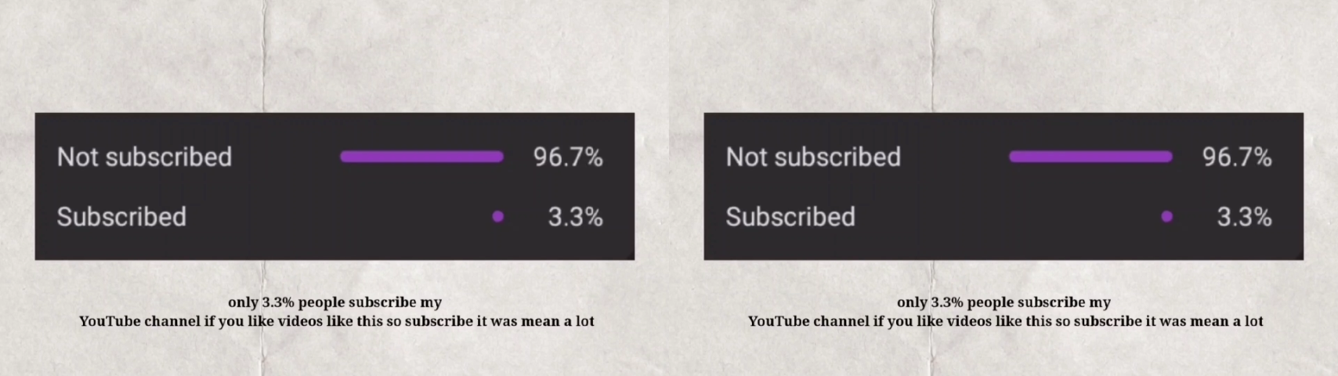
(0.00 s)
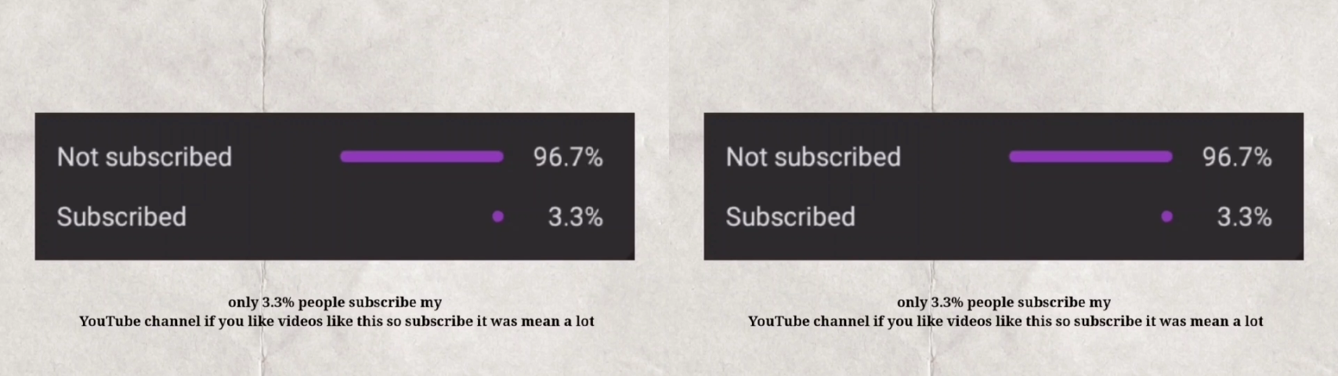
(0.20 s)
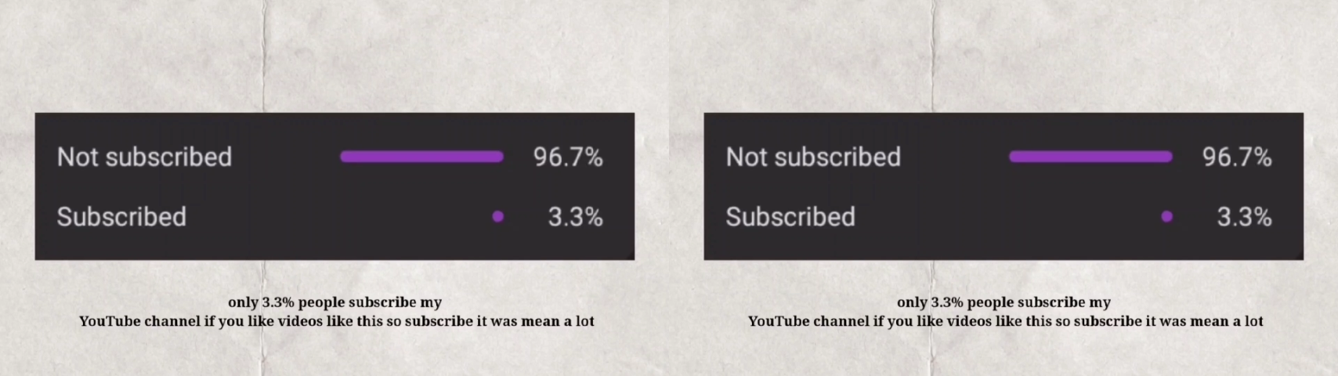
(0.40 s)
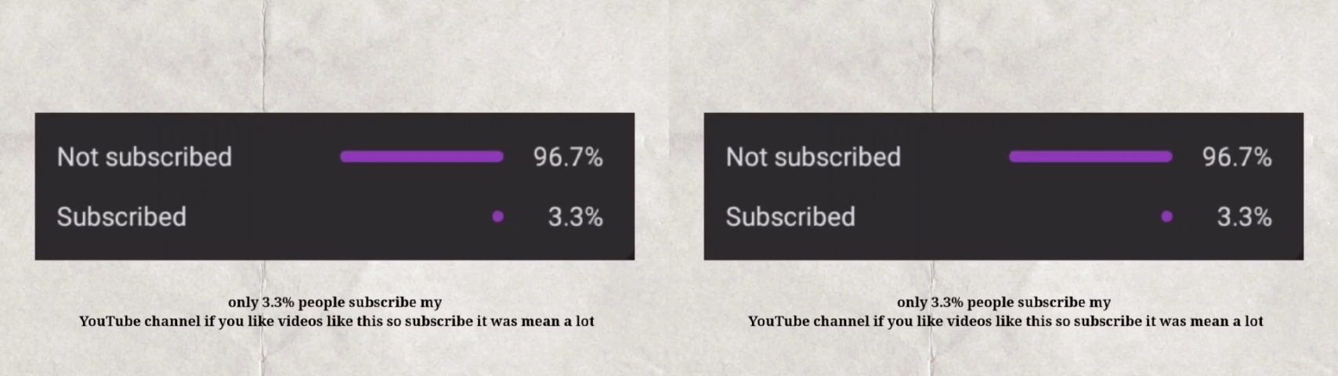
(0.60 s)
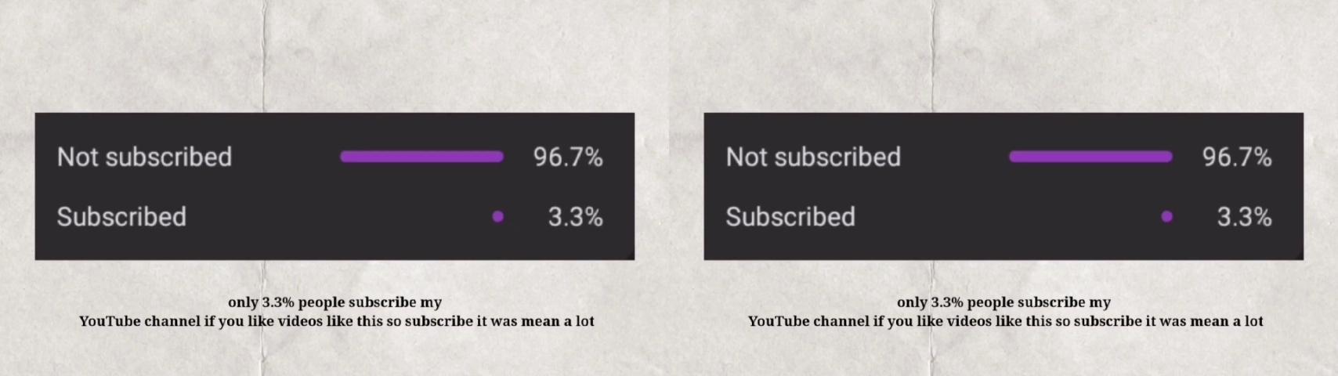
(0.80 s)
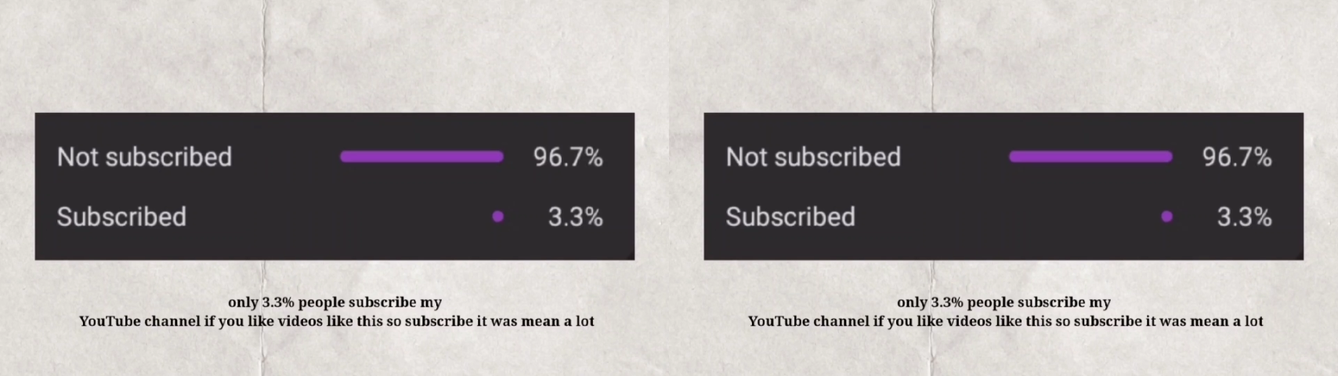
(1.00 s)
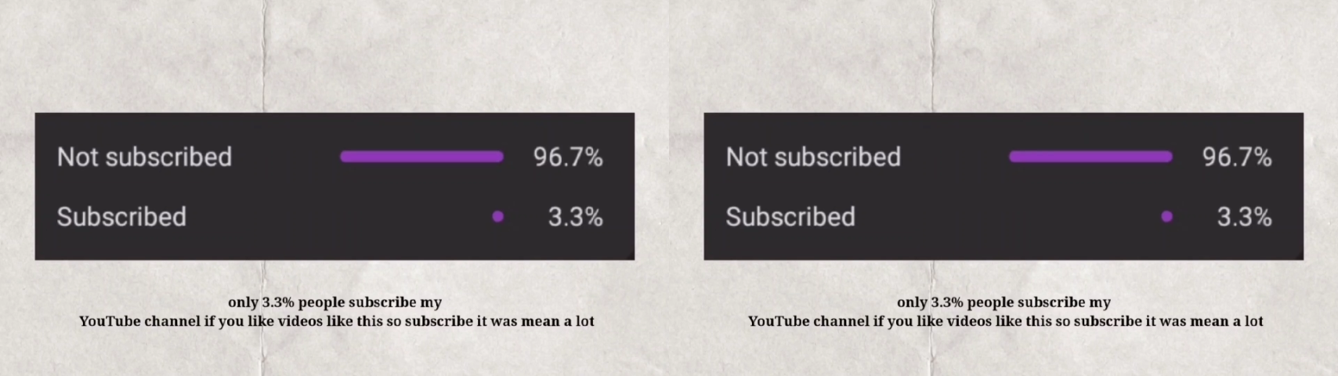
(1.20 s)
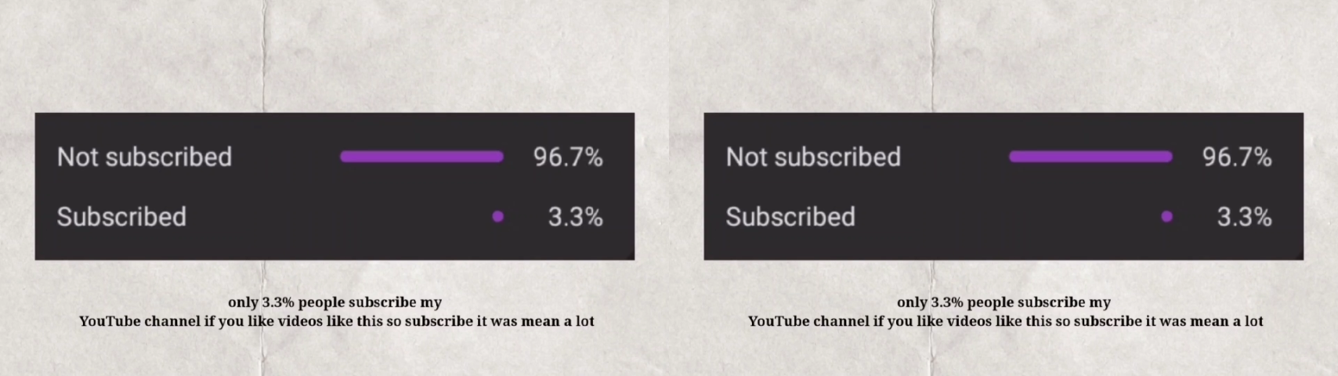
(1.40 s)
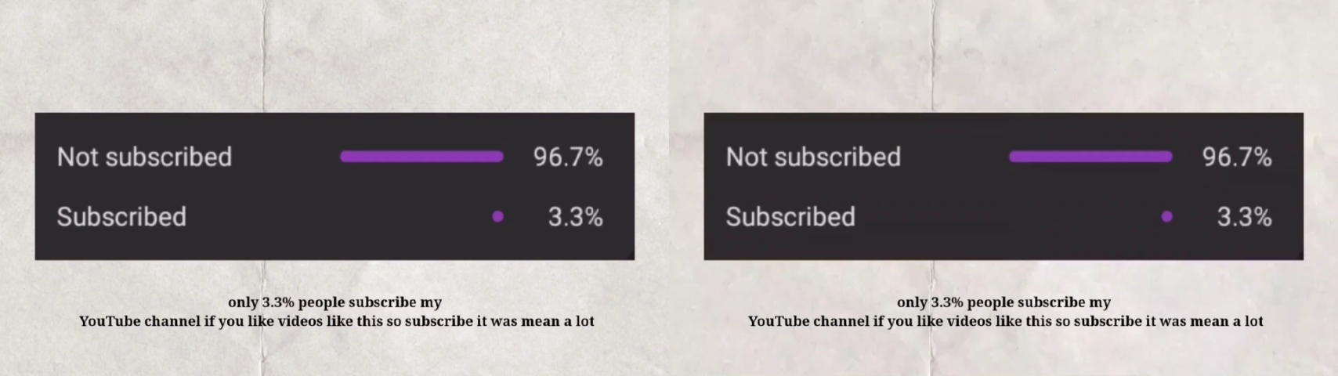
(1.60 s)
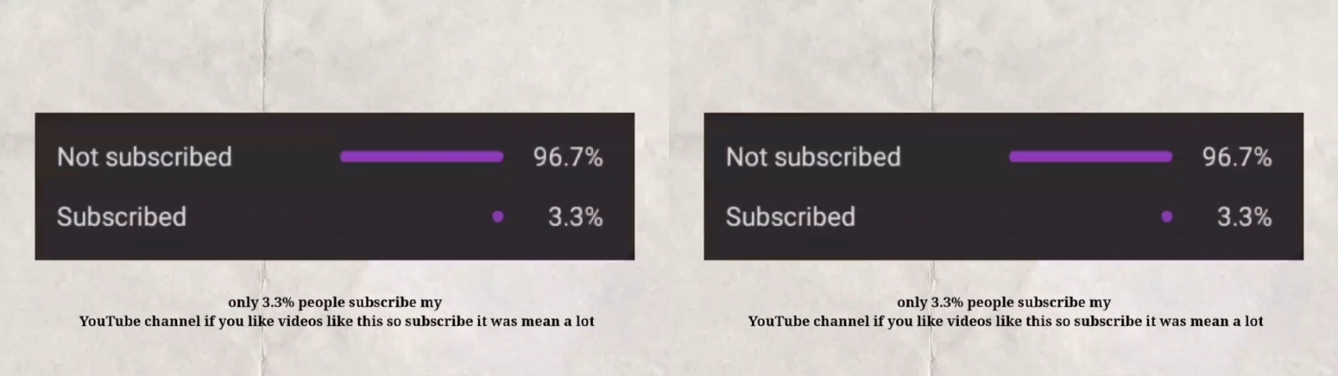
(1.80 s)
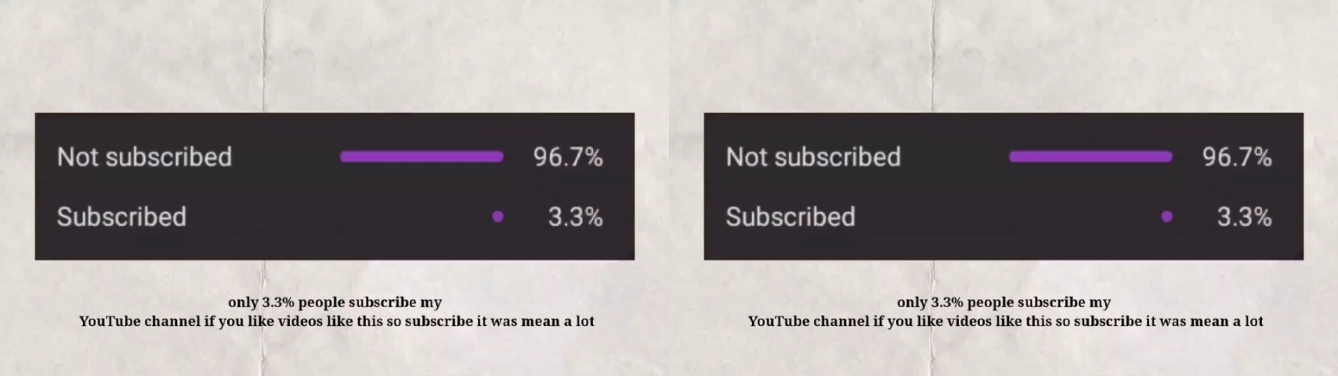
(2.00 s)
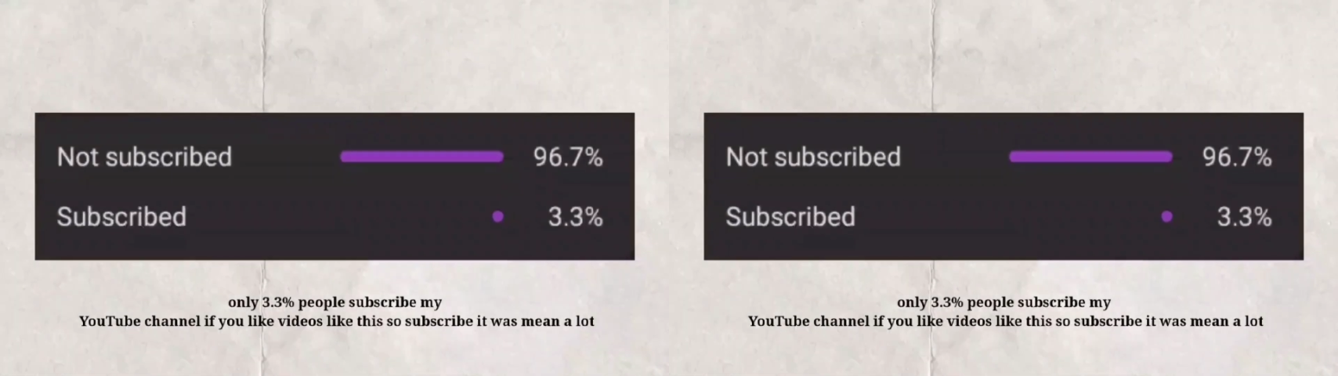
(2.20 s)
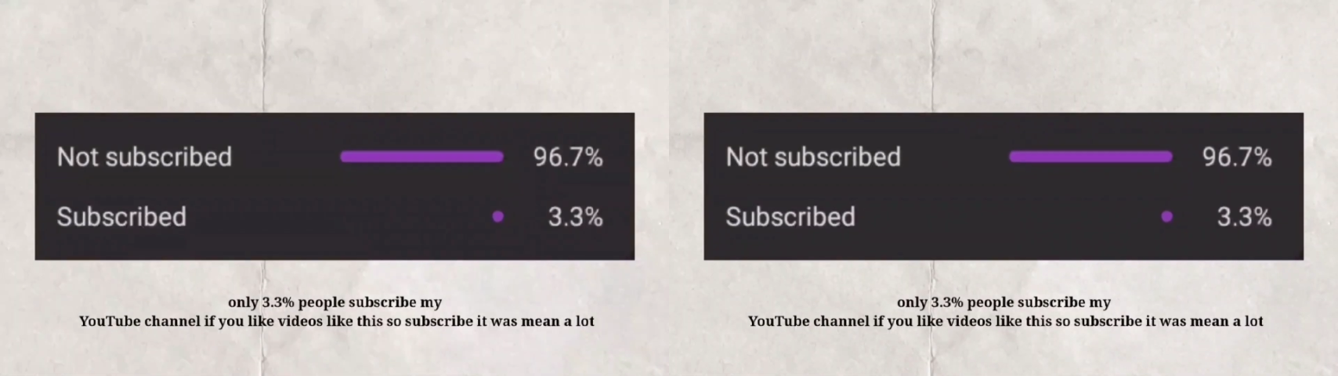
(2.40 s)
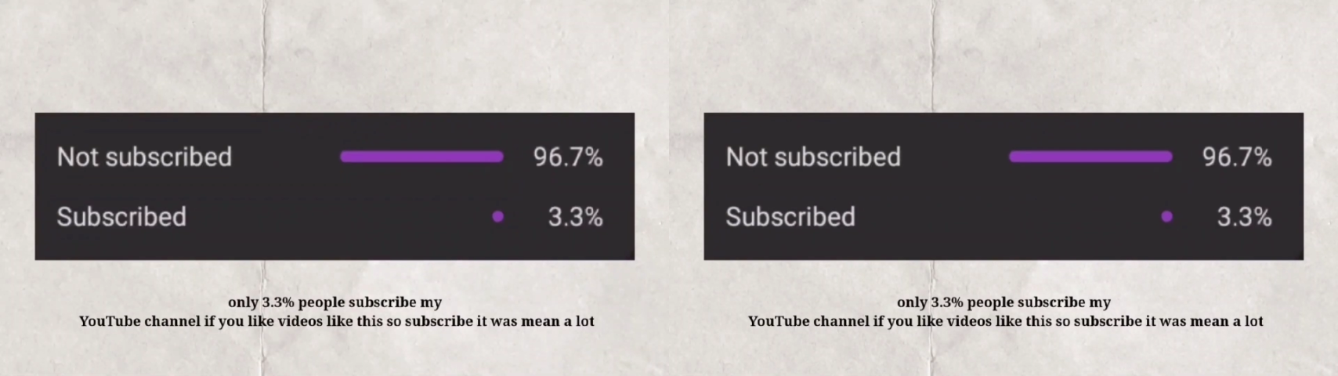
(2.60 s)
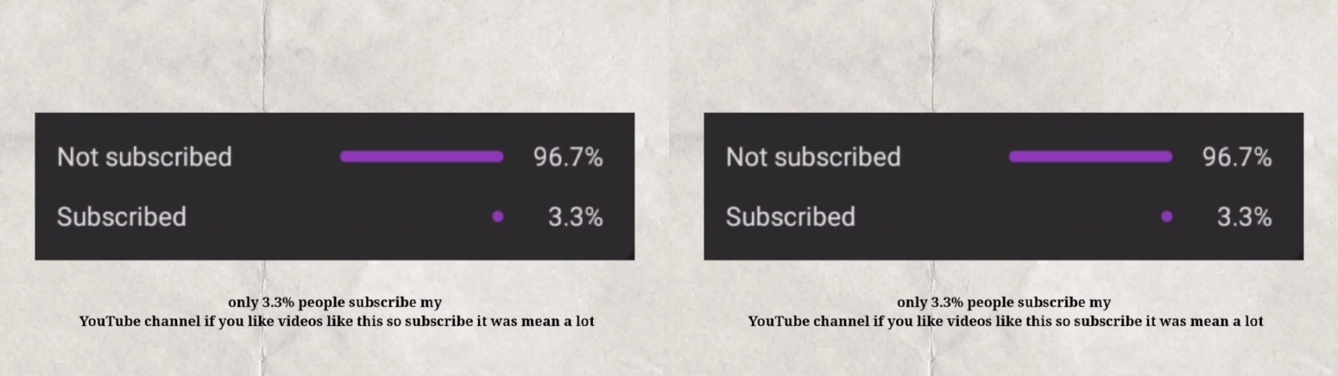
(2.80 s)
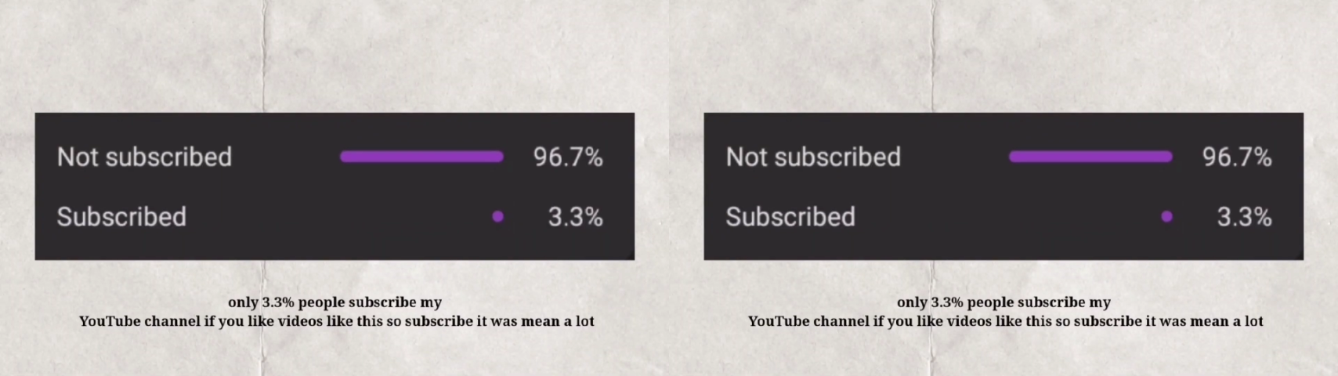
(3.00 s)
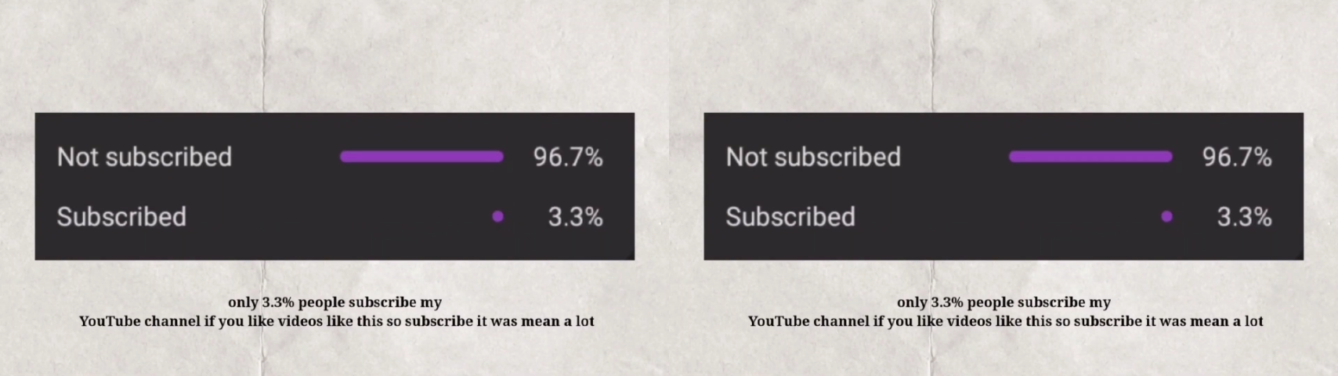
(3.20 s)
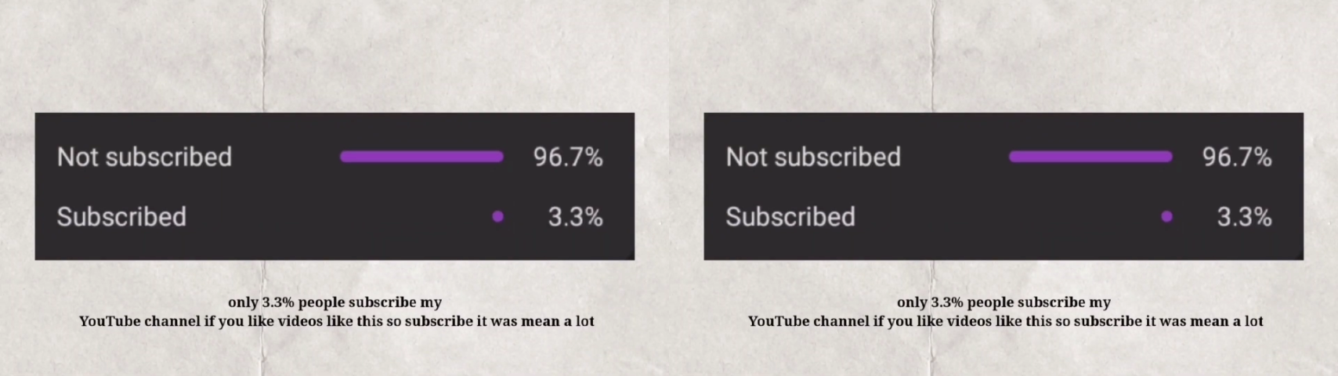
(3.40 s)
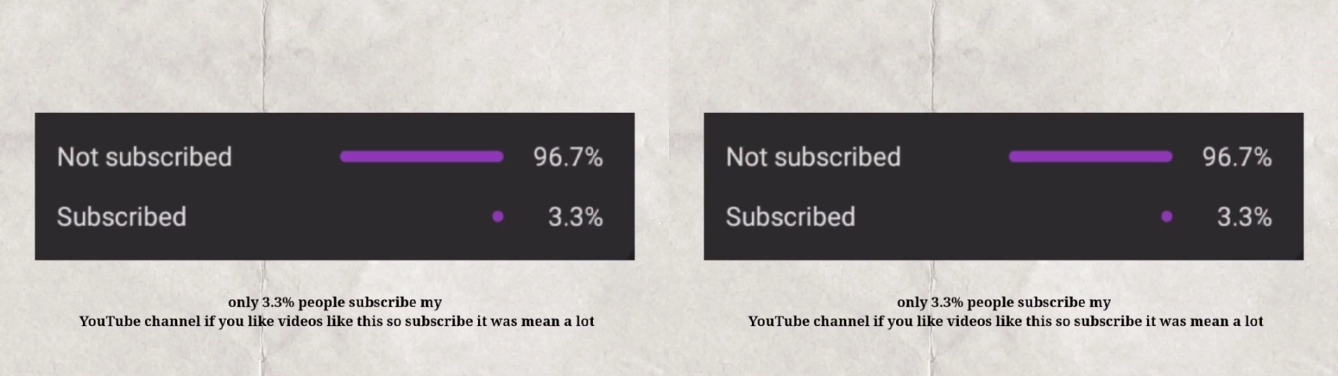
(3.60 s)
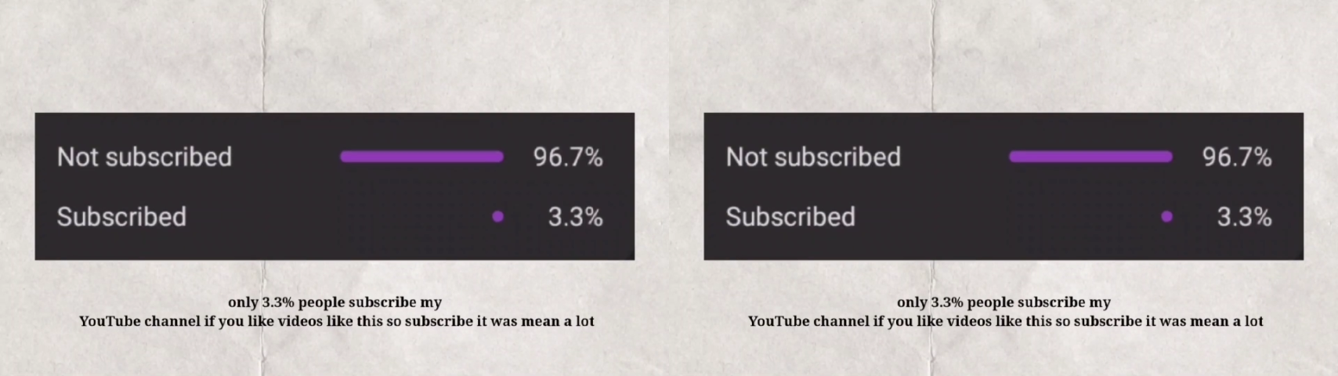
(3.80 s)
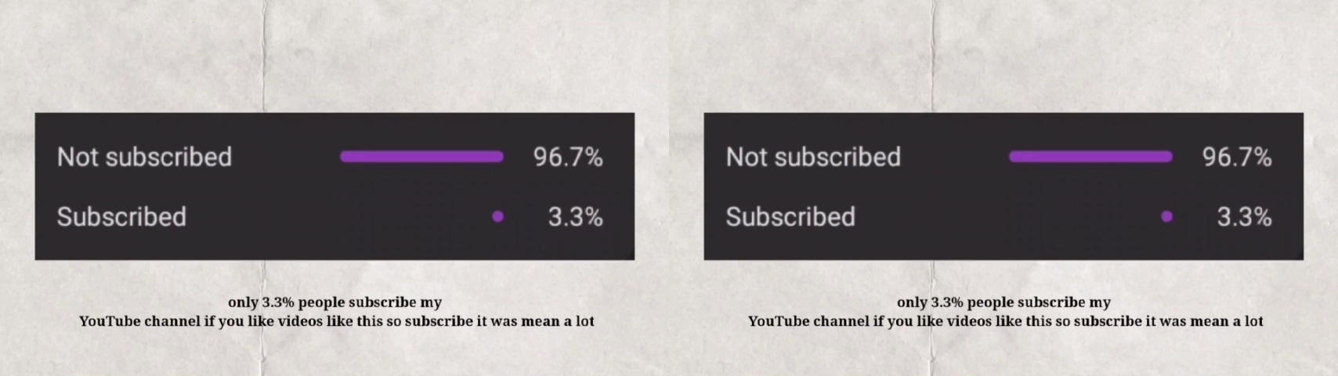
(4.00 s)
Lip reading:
Nobody's mouth can be seen.